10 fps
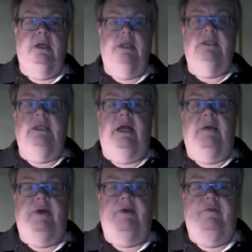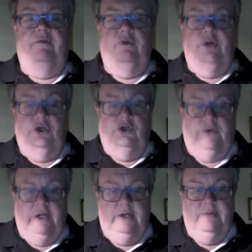is not about food and
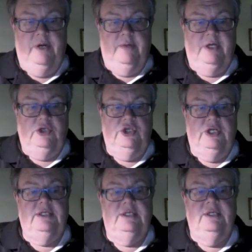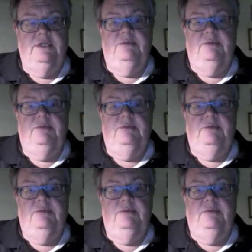drink, but about justice,